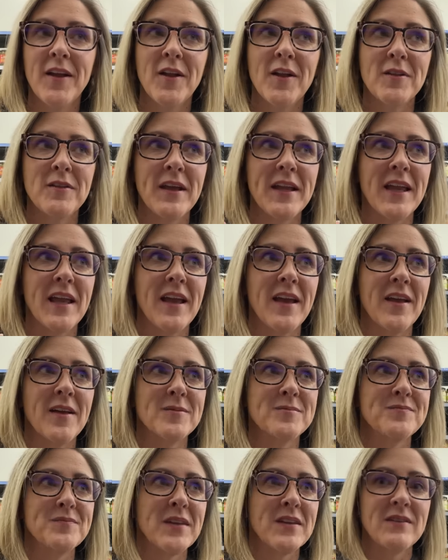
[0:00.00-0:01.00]
like a
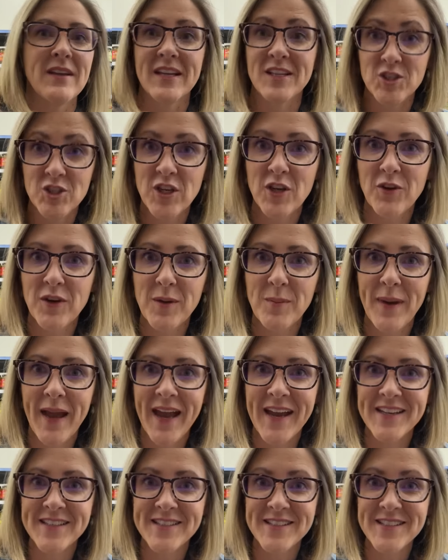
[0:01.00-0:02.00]
like a chili
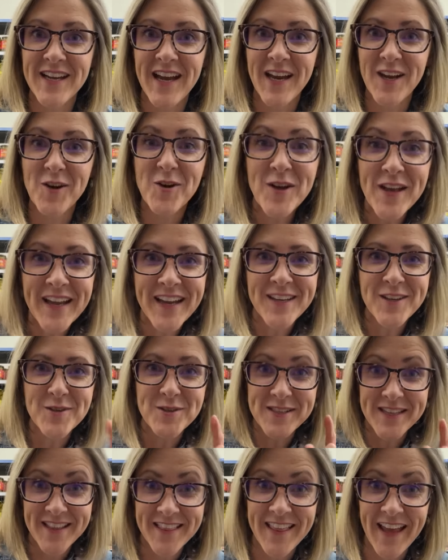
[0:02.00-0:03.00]
mac style,
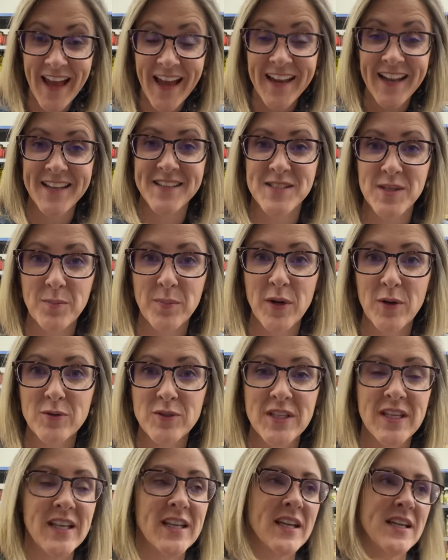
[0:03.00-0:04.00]
using that as the
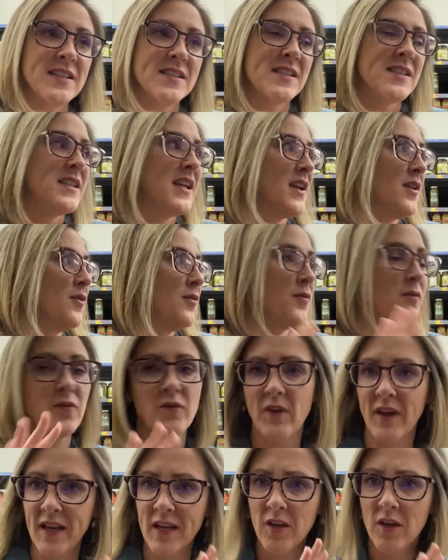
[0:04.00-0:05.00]
protein instead of
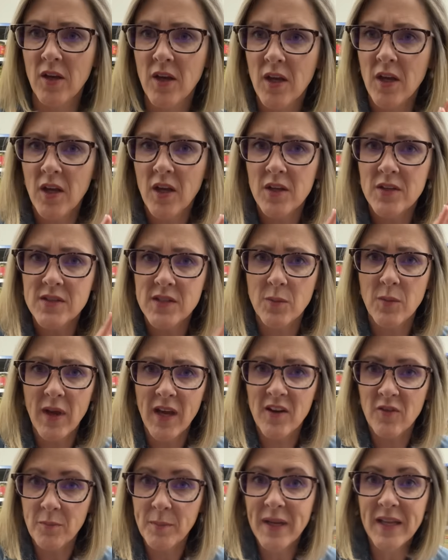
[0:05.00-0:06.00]
like some kind
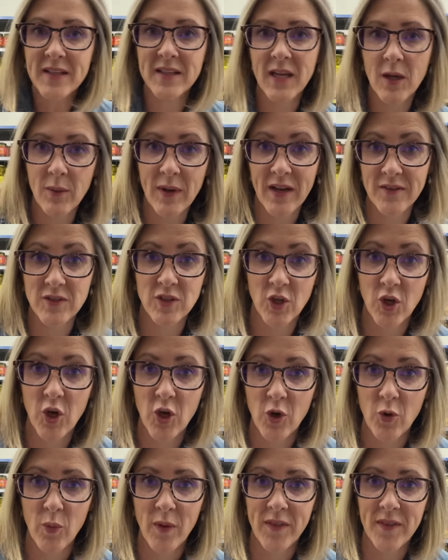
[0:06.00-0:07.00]
of meat that I would have to
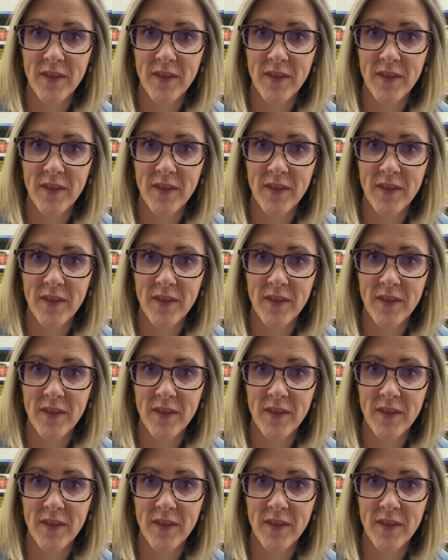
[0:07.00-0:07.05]
cook with